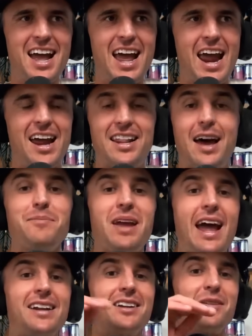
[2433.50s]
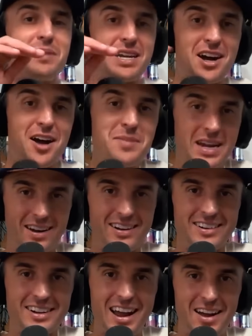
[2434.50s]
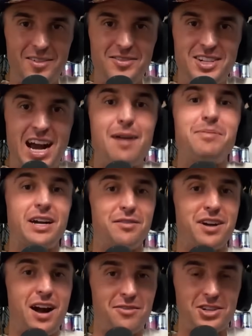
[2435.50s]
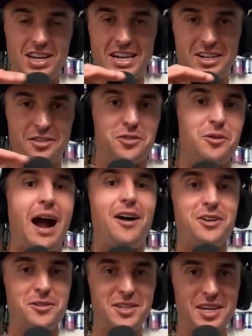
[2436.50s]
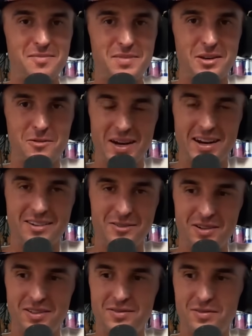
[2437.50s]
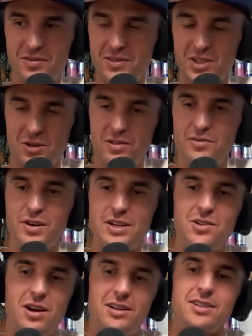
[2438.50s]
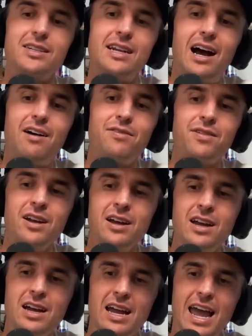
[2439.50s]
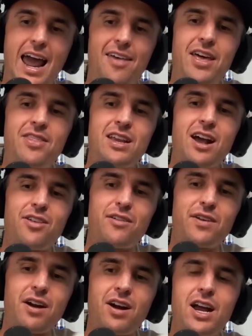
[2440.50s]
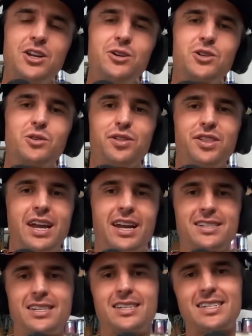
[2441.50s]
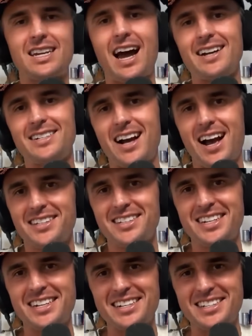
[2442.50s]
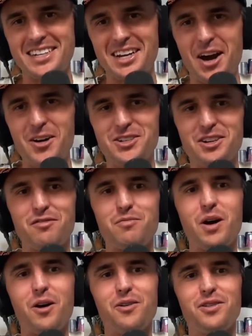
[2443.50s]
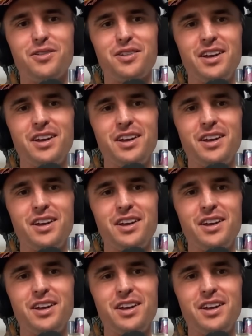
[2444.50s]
and that ended up becoming a topic of conversation throughout UTMB week with sort of Freetrail stuff. And then the other very unusual thing is that Scott Johnson is the coach of both